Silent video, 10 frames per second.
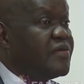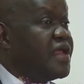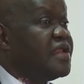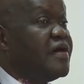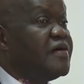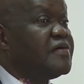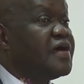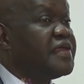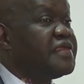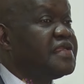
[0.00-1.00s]
Right now,
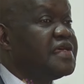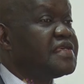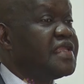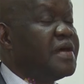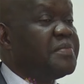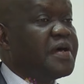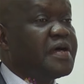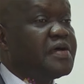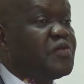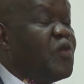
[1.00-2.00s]
I think there's a
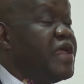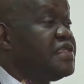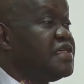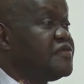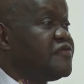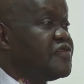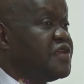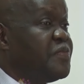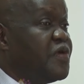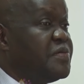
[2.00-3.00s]
number waiting for
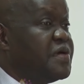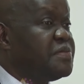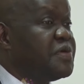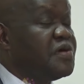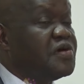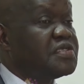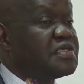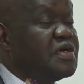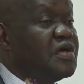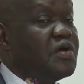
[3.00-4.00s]
deployment
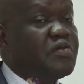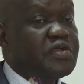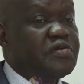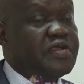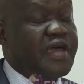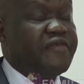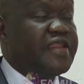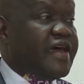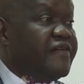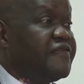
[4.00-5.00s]
because we don't have
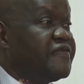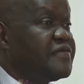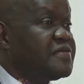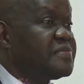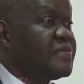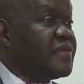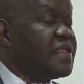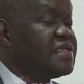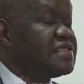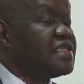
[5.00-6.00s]
enough
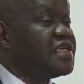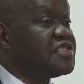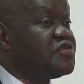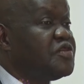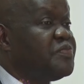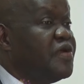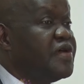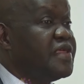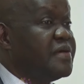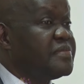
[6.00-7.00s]
centers to
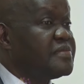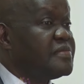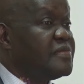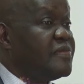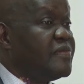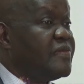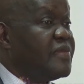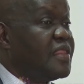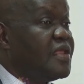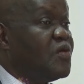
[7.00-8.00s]
deploy them.
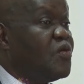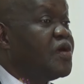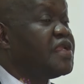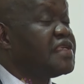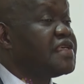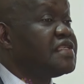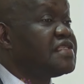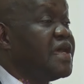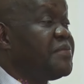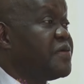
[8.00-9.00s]
What does that
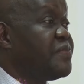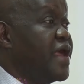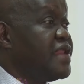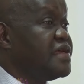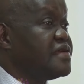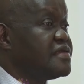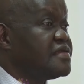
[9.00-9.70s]
say about planning?